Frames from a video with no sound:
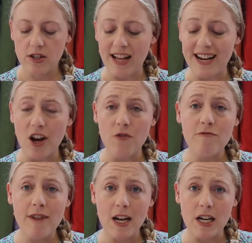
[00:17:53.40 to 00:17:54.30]
They go
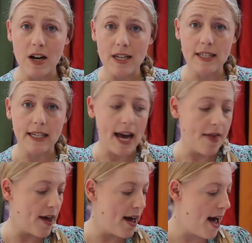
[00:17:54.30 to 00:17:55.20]
really nice
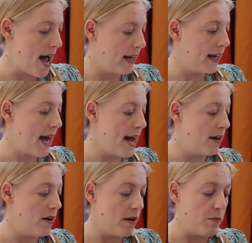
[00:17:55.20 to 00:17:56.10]
together, and again
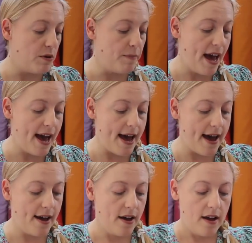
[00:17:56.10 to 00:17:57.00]
it would
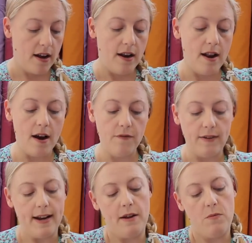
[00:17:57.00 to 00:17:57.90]
pair
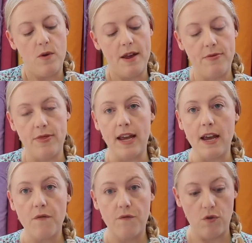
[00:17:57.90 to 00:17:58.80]
lovely with
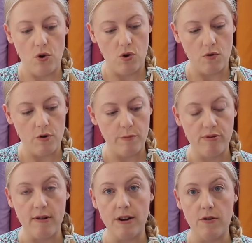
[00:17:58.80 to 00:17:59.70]
the floral
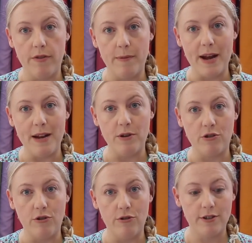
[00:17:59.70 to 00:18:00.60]
print on the baby
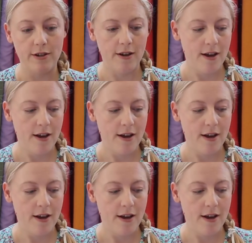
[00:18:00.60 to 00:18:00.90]
cord.